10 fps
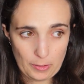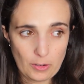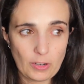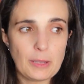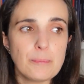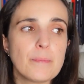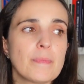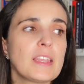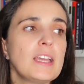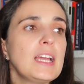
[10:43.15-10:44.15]
Okay,
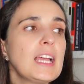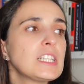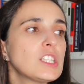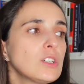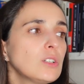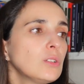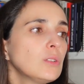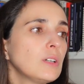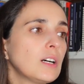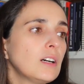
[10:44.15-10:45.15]

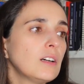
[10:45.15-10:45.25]
so